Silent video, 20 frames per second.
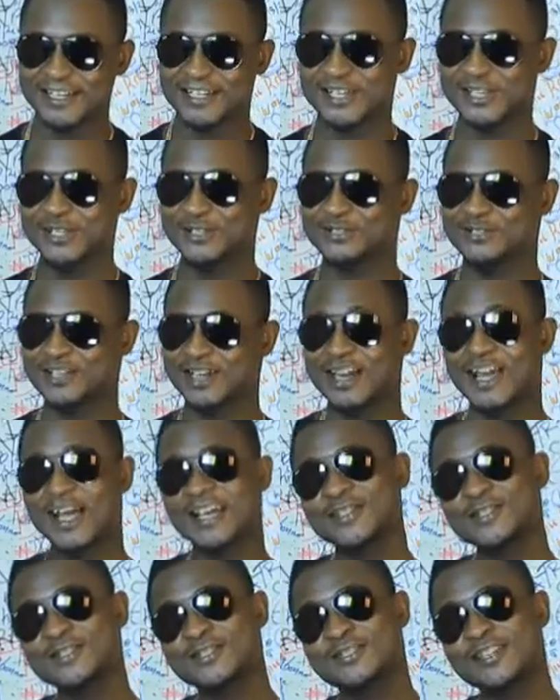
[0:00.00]
you know,
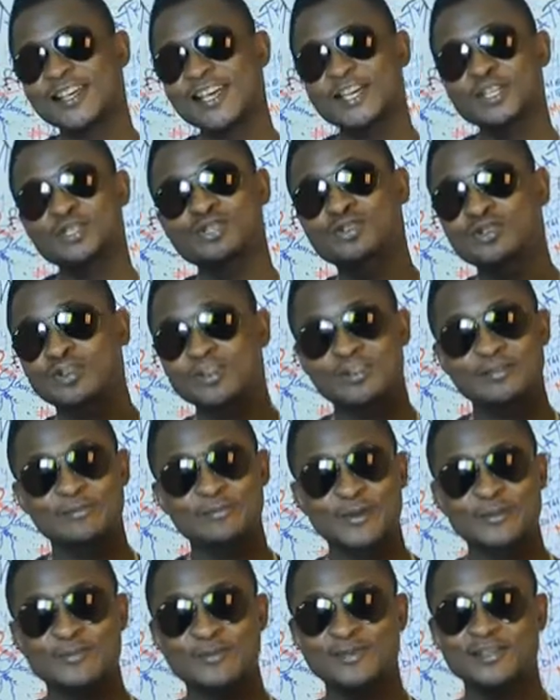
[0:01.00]
I just enjoy
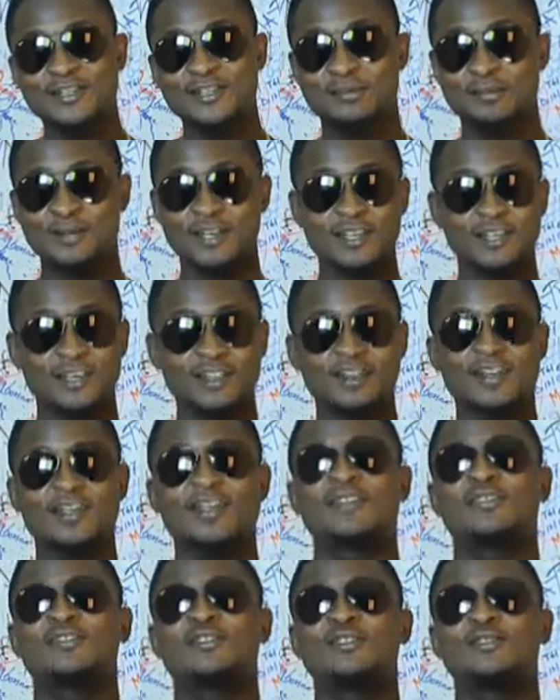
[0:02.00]
my music making
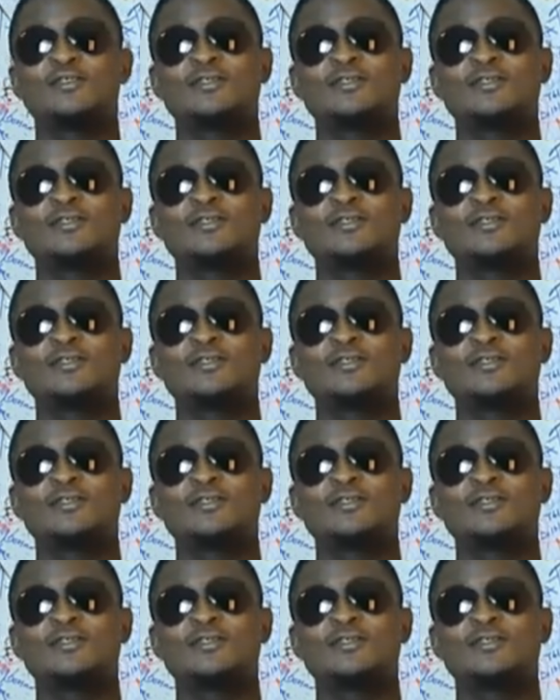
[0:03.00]
and,